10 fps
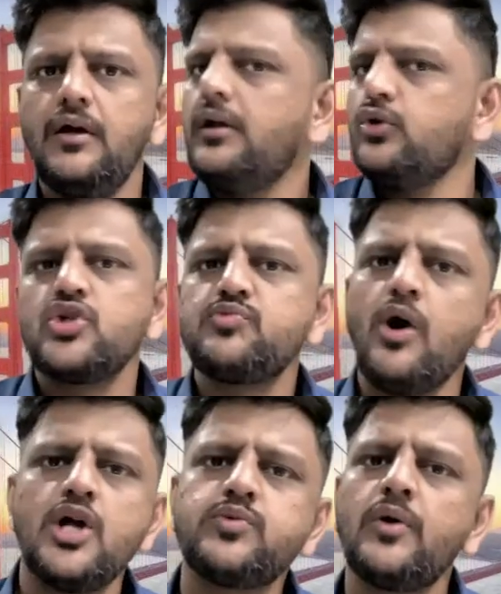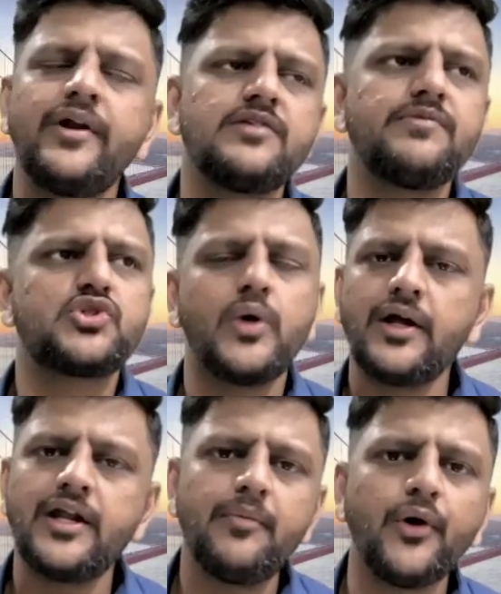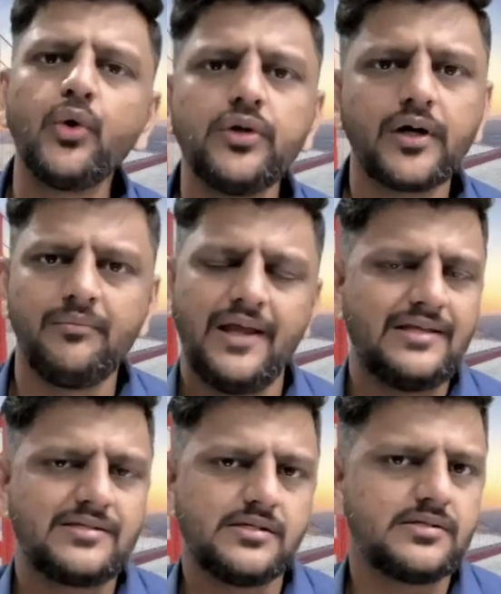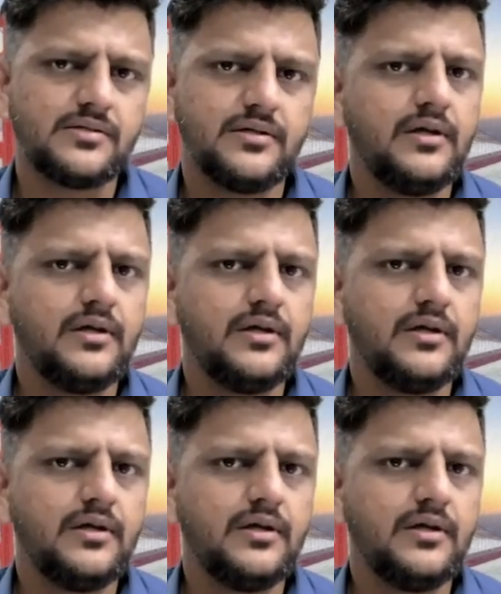Those small vendors are unable to do the compliances.